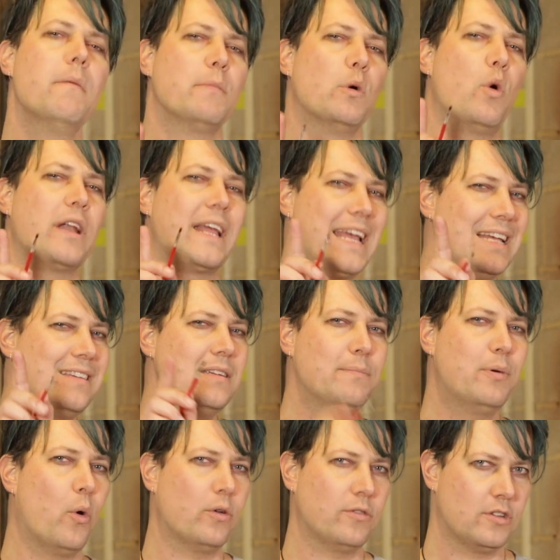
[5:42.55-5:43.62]
But what is
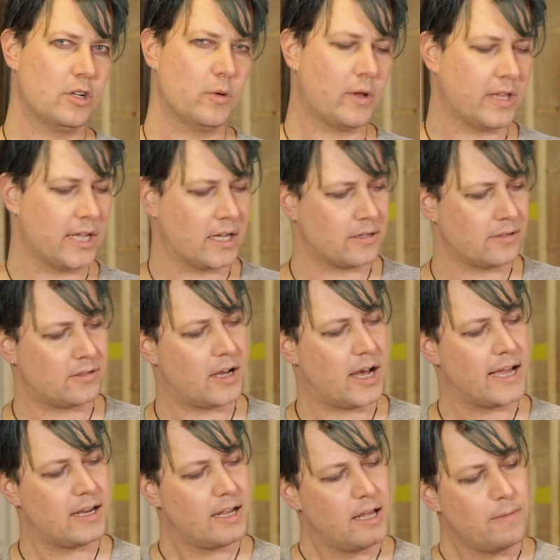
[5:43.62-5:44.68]
important to do on the
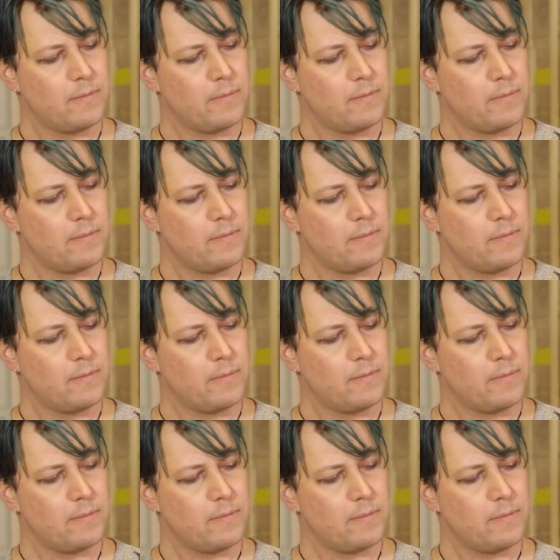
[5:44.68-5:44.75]
underside,